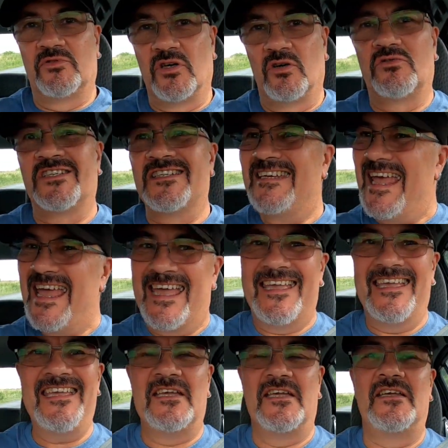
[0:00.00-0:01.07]
So today
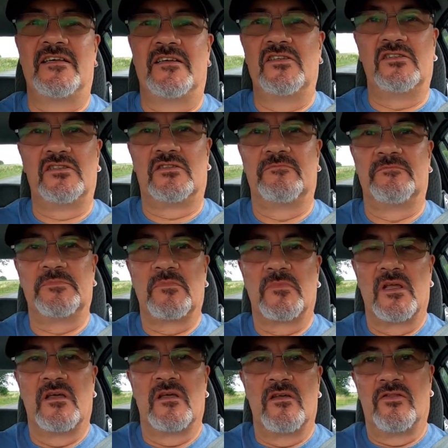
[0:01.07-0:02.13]
is
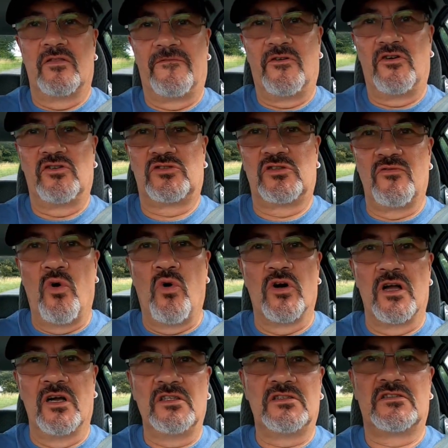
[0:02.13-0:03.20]
the 1st of
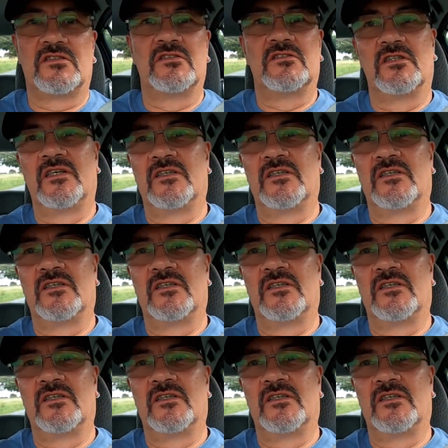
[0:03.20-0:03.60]
August,